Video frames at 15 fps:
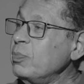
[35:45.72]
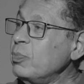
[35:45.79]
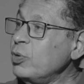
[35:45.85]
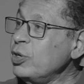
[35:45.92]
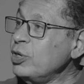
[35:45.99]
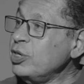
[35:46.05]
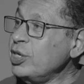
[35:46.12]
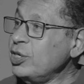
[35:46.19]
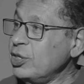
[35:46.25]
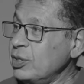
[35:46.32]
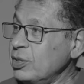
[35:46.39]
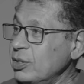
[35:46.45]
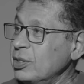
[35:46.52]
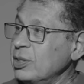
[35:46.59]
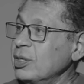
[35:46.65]

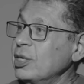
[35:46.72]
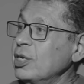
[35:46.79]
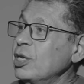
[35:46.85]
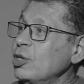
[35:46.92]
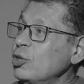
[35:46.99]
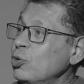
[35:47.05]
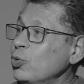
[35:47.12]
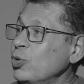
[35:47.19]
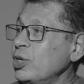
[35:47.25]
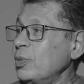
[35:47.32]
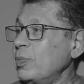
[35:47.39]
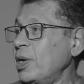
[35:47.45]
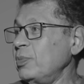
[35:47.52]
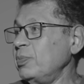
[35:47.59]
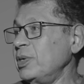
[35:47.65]
politicians talking
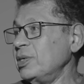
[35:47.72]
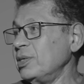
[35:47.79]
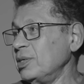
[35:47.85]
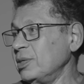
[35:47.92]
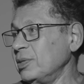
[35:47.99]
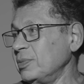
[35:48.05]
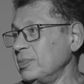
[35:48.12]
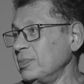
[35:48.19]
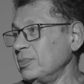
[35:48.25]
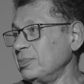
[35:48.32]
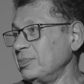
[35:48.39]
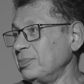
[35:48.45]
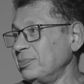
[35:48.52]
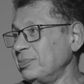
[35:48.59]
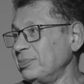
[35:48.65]
about peace?
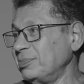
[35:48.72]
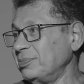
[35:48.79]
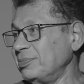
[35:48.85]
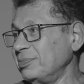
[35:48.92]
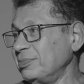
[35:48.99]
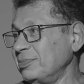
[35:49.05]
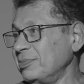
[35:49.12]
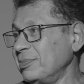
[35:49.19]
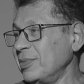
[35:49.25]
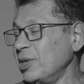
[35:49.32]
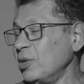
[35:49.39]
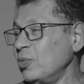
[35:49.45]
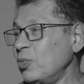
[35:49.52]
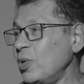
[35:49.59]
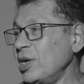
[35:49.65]
Mm-hmm.
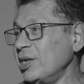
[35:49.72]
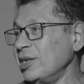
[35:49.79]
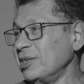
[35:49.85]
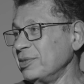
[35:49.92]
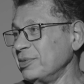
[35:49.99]
Why?